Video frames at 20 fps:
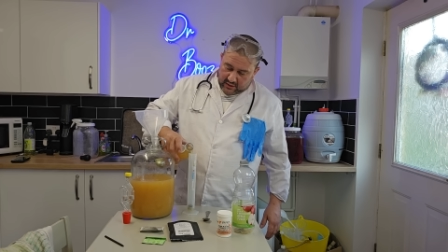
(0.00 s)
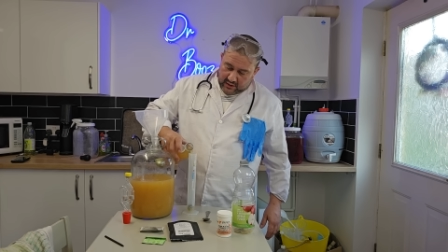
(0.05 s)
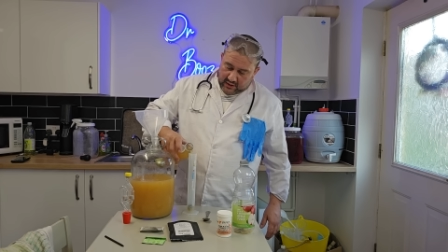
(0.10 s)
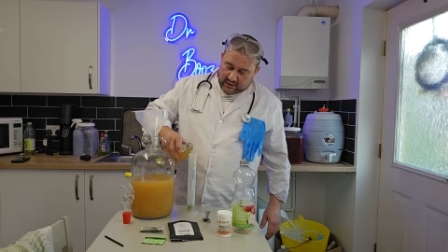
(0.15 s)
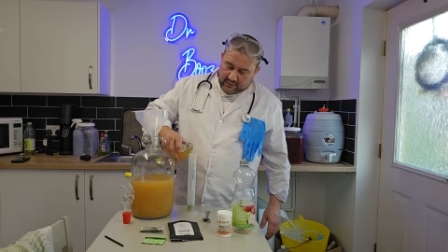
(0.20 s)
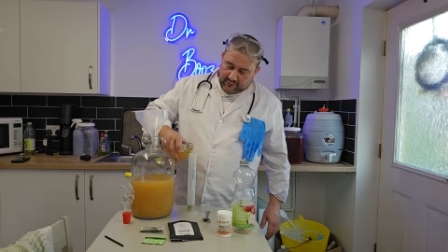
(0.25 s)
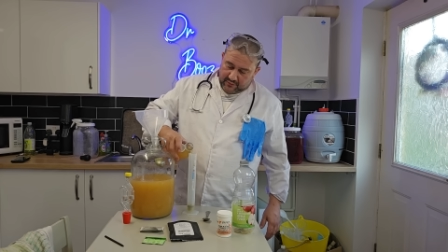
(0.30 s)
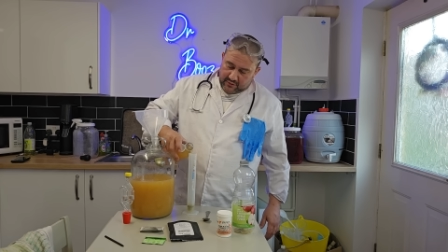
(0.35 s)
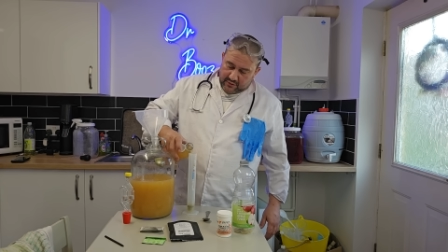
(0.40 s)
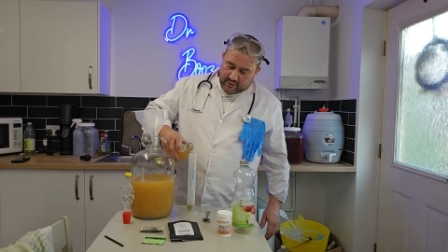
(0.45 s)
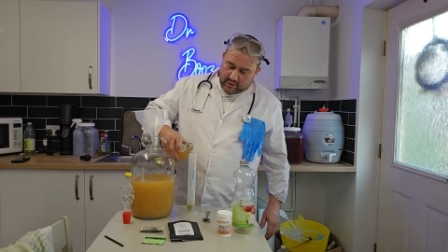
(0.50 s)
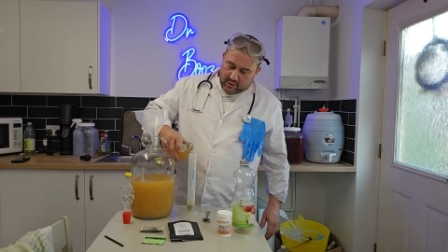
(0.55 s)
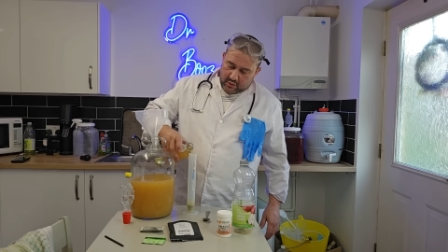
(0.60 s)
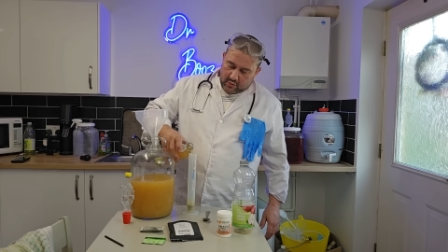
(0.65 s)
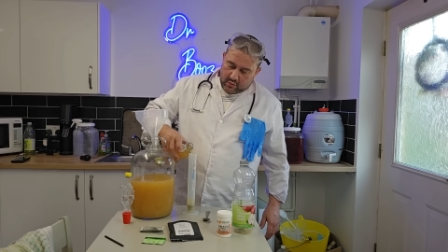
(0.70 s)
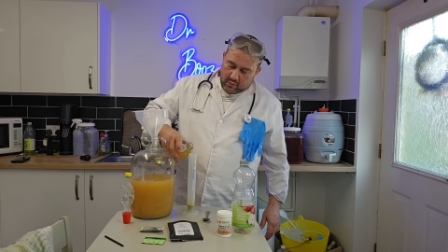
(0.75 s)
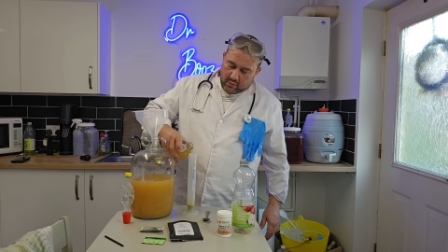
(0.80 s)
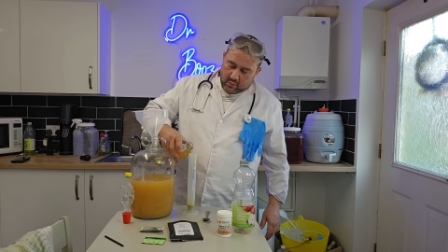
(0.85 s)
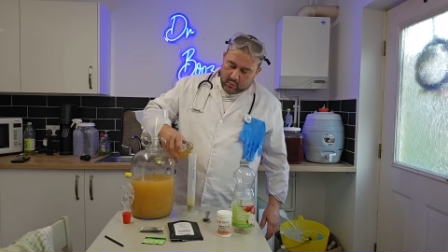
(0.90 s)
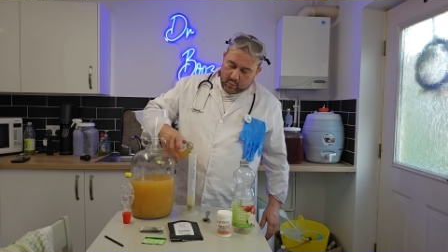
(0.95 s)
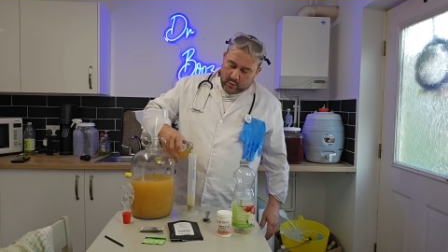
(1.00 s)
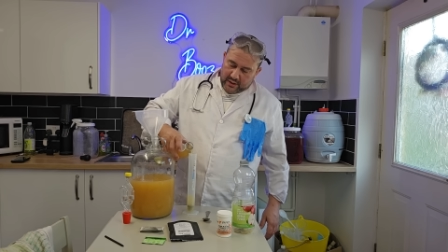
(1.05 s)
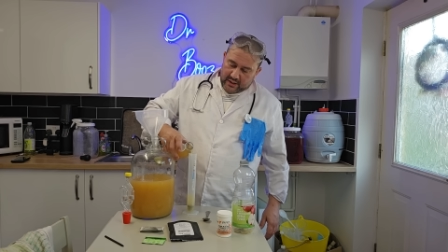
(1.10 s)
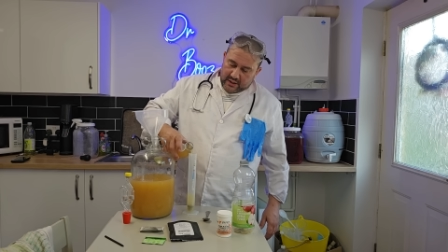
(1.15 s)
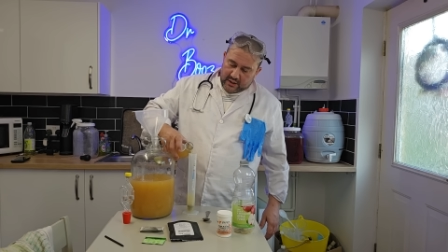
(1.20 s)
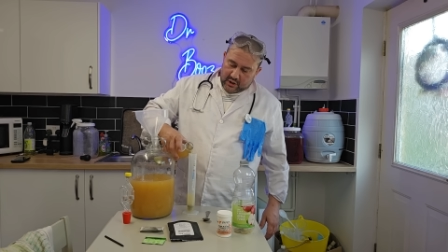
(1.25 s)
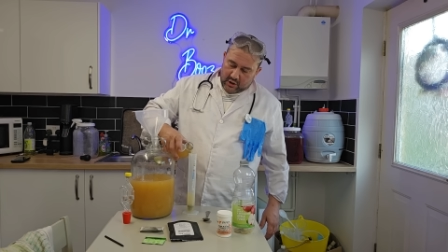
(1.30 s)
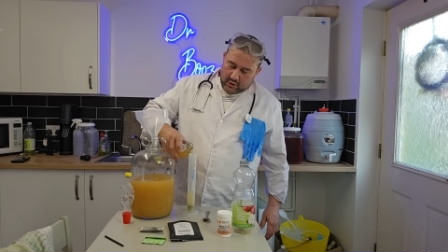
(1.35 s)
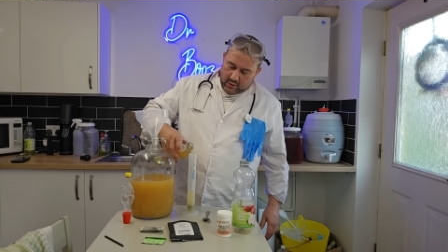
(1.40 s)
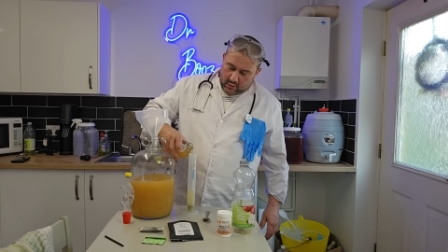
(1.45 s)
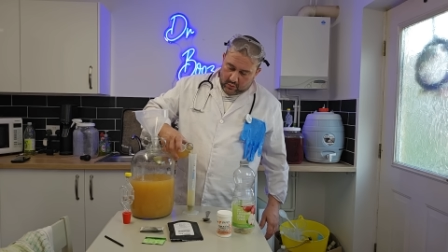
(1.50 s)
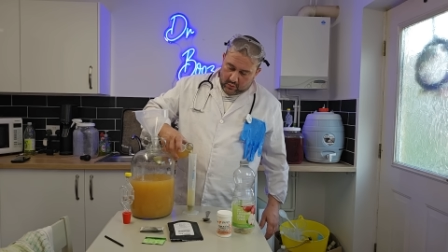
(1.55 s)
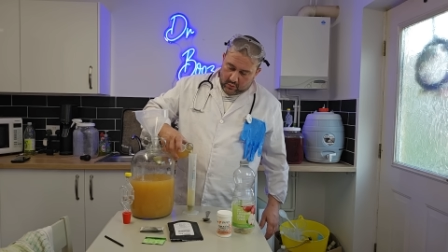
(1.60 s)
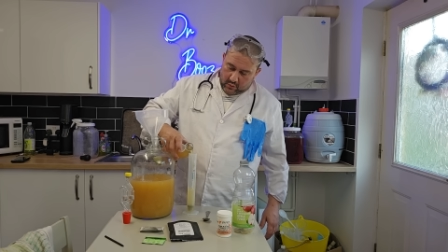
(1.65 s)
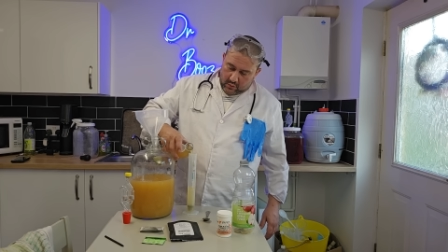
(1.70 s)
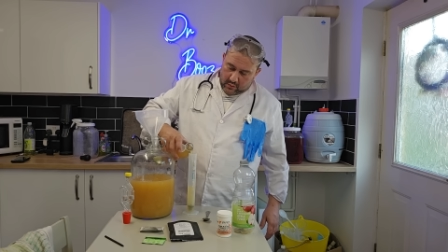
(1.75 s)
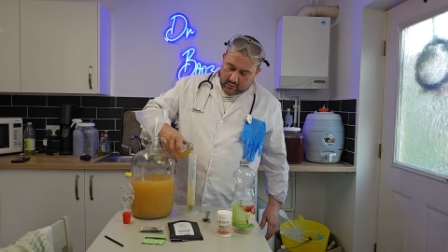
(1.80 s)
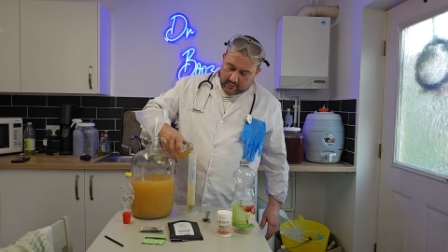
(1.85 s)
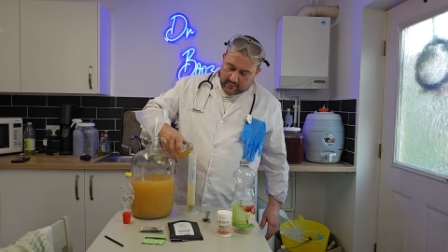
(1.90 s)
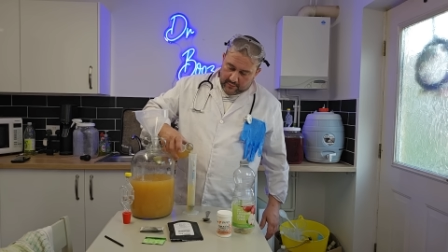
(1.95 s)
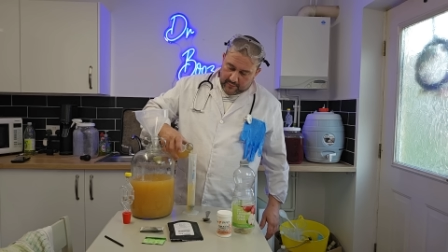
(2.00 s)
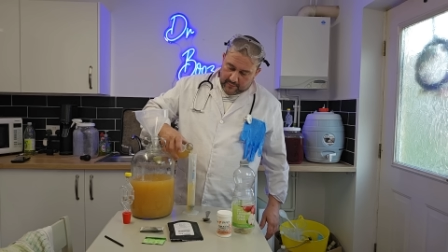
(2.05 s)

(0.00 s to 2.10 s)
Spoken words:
Even though we know